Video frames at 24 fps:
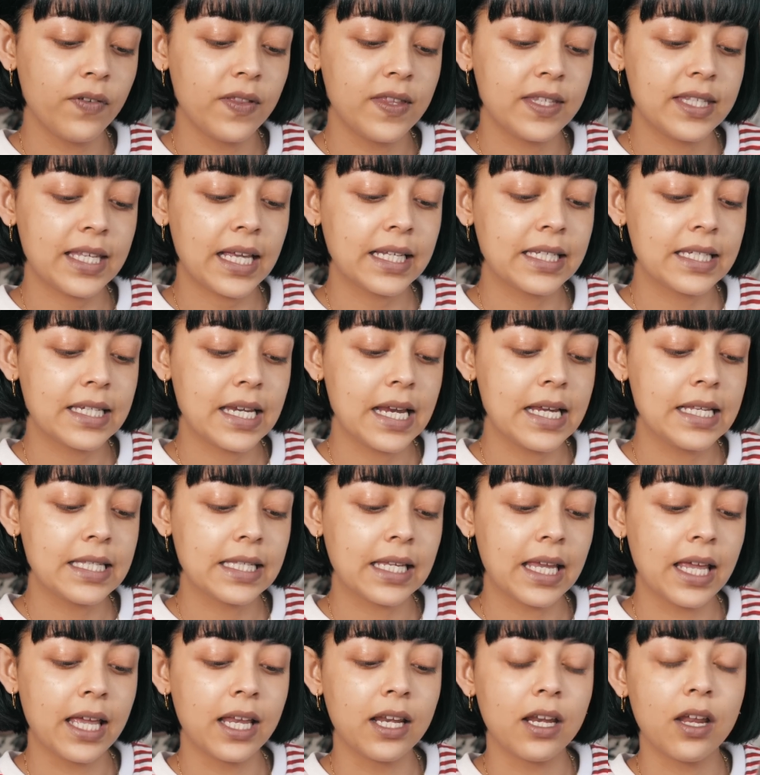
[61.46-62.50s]
for the Saturday
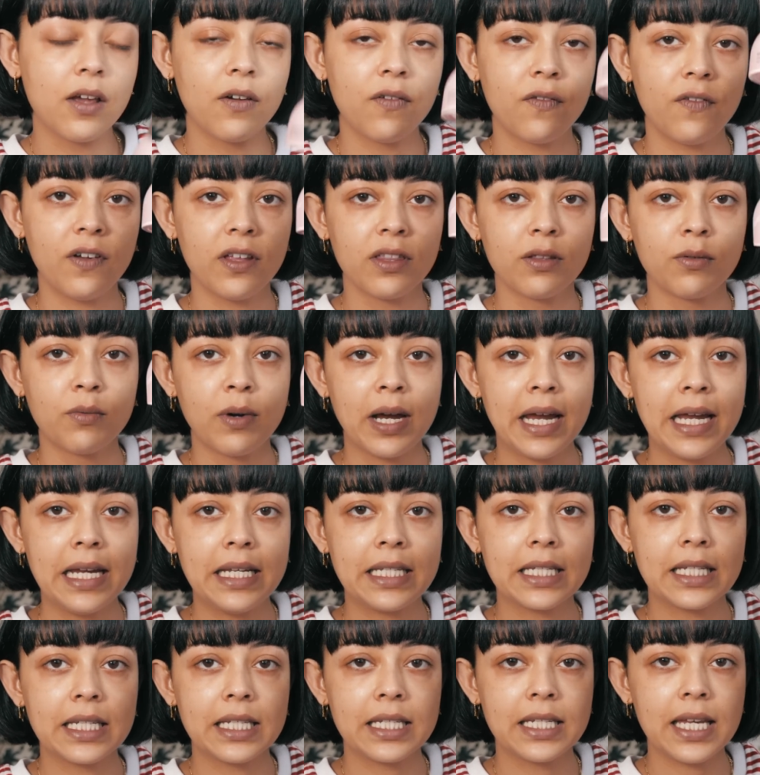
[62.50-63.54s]
Skin
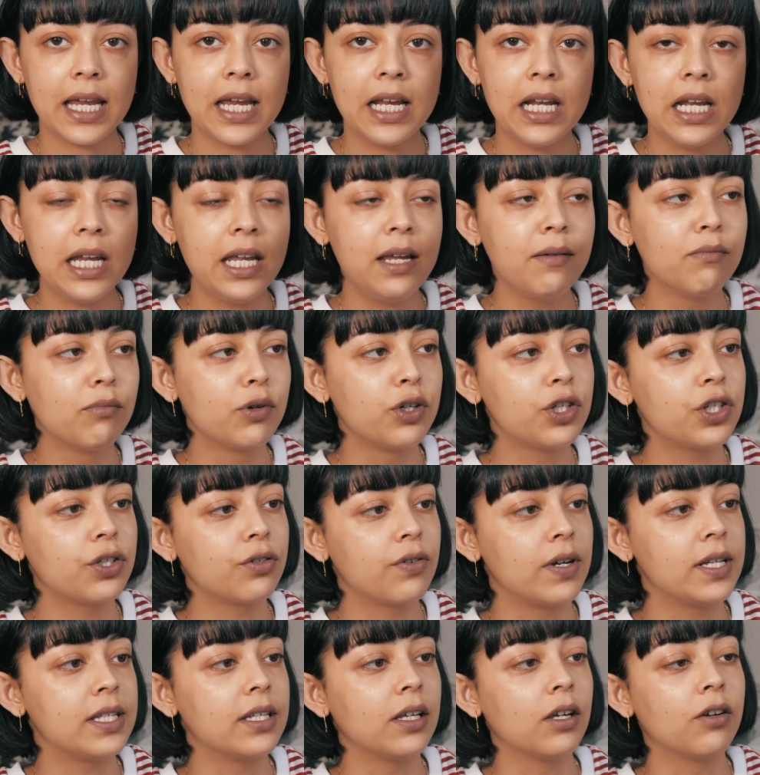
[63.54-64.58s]
Featherwight Daily
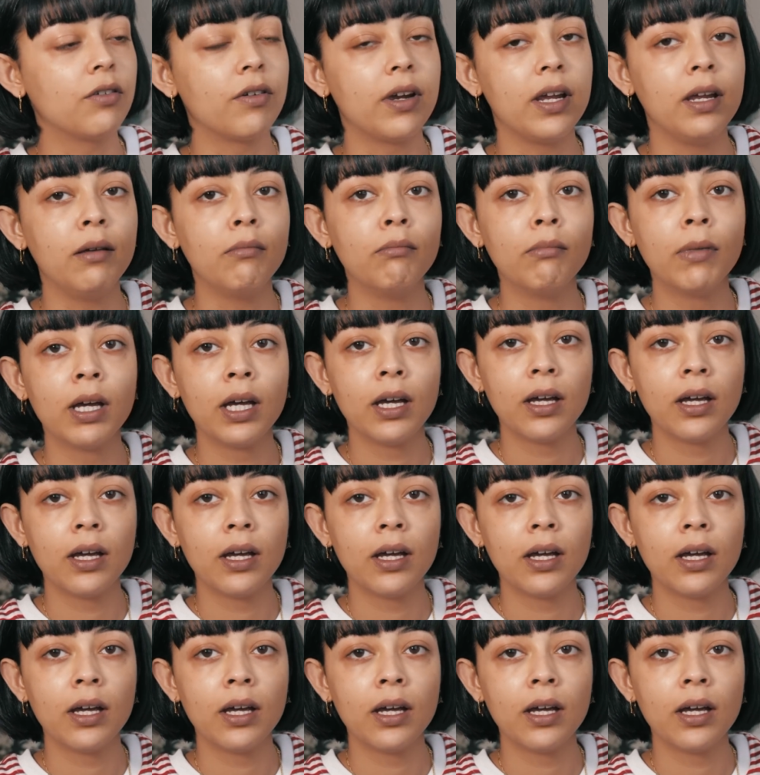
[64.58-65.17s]
Moisturising Cream.